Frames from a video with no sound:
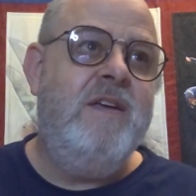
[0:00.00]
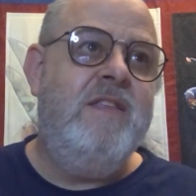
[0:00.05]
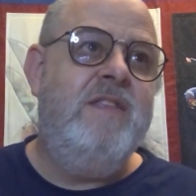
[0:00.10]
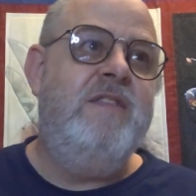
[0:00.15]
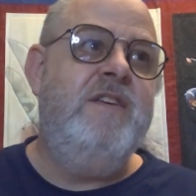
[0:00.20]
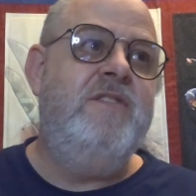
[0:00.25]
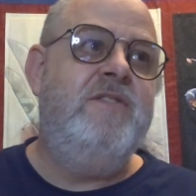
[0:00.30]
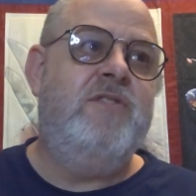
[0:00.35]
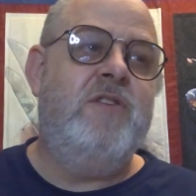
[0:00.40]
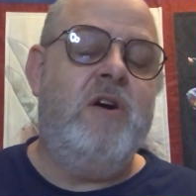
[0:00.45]

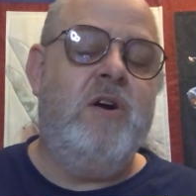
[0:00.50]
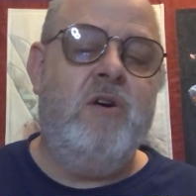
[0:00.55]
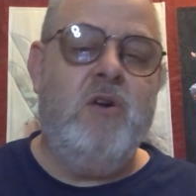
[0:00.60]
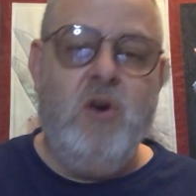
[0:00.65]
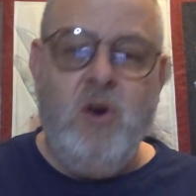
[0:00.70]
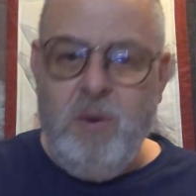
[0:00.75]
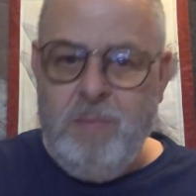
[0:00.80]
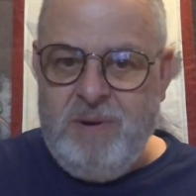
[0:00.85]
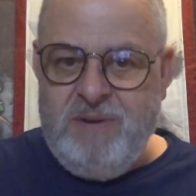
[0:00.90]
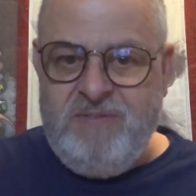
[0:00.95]
These are
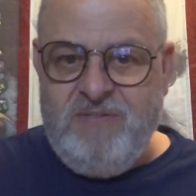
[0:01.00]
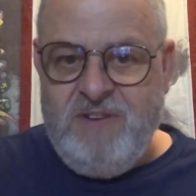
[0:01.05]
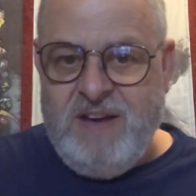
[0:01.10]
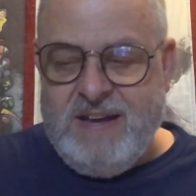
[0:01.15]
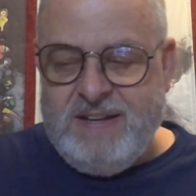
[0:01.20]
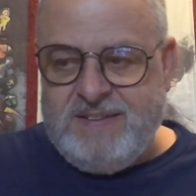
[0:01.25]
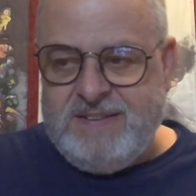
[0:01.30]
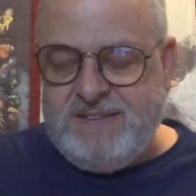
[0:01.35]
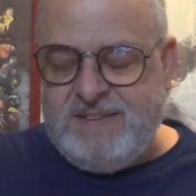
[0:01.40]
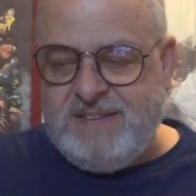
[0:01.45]
urban
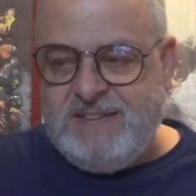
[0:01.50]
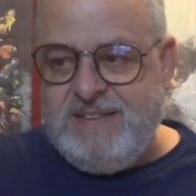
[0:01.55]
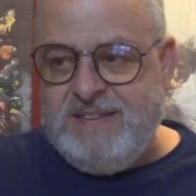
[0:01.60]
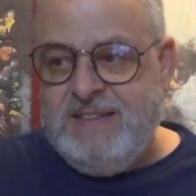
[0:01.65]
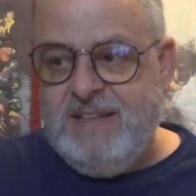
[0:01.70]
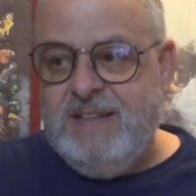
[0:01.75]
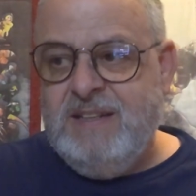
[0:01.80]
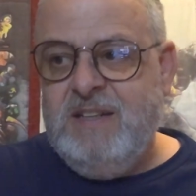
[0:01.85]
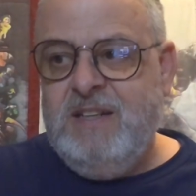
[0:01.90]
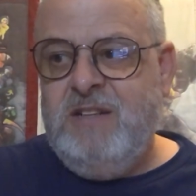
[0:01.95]
fantasy.
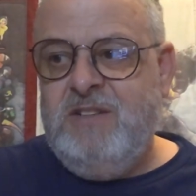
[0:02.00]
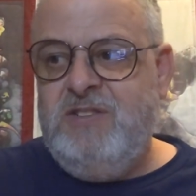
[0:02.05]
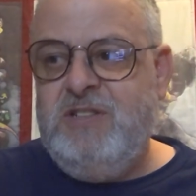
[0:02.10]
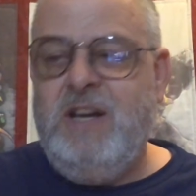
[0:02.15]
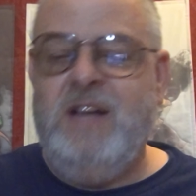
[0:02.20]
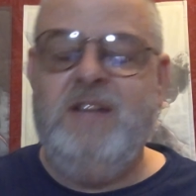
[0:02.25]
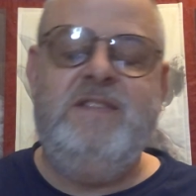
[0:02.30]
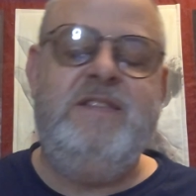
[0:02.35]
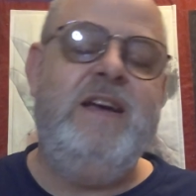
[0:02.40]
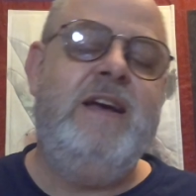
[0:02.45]

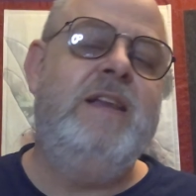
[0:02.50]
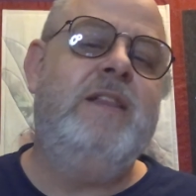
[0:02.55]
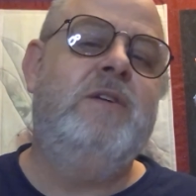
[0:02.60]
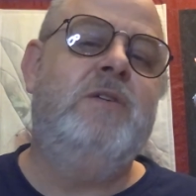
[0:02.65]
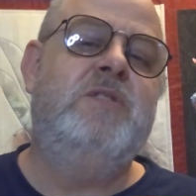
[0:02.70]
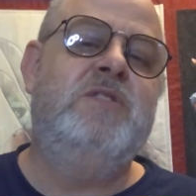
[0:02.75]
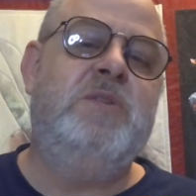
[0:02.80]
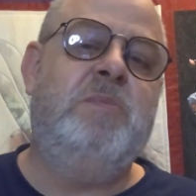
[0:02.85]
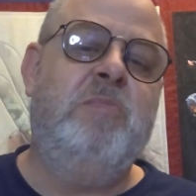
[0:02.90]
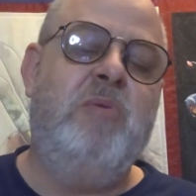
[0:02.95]
John
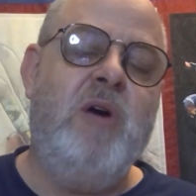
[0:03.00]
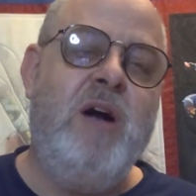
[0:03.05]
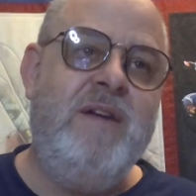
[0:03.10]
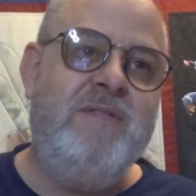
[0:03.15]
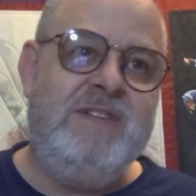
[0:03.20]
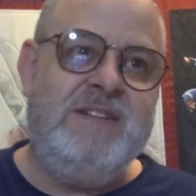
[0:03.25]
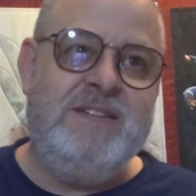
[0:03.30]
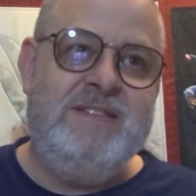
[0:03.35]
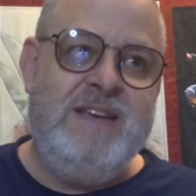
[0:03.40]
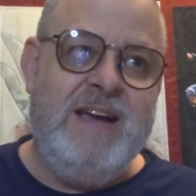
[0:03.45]
Taylor is a
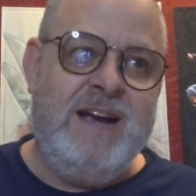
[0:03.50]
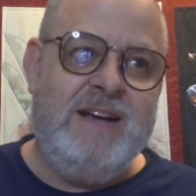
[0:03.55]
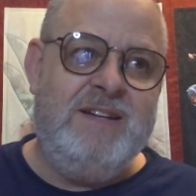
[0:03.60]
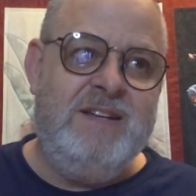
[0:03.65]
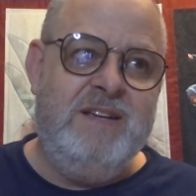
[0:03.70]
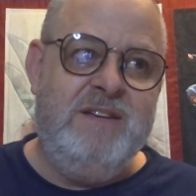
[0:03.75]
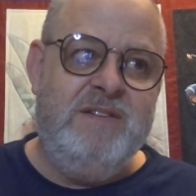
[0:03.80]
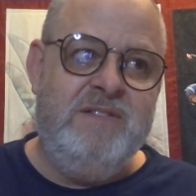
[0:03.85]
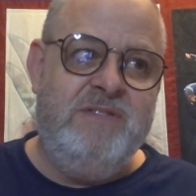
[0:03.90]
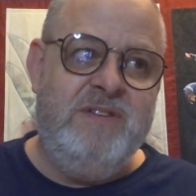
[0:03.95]
private
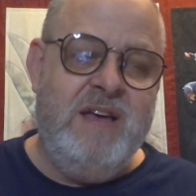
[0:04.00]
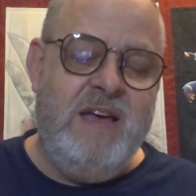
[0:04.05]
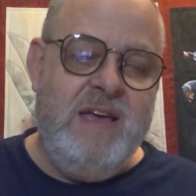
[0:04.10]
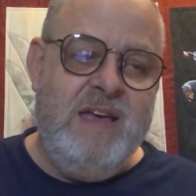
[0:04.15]
detective